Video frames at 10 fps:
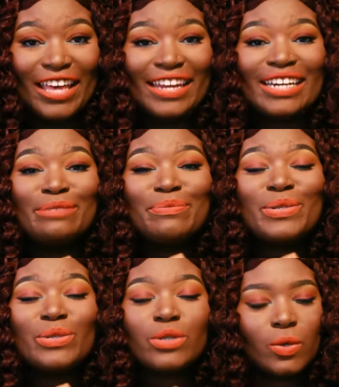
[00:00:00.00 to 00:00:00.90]
and I am
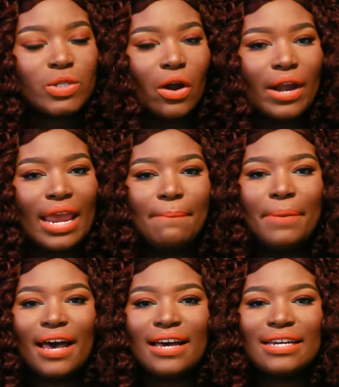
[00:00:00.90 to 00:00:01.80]
so sorry,
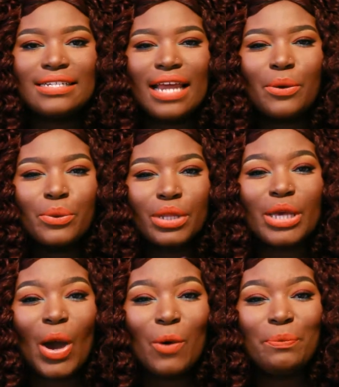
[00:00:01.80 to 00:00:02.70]
but I
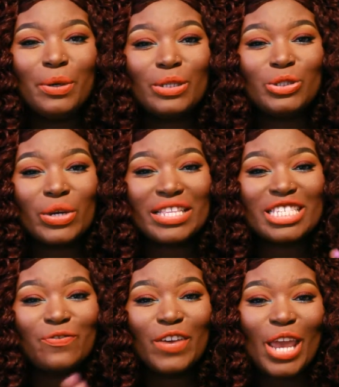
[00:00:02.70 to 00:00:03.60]
really hope you enjoy
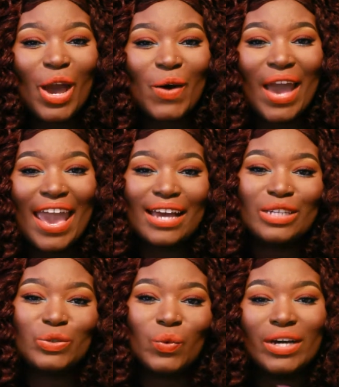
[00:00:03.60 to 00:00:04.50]
this video
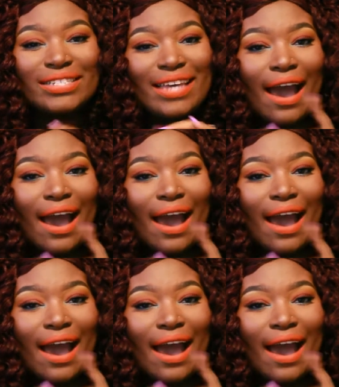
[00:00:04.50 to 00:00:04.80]
and what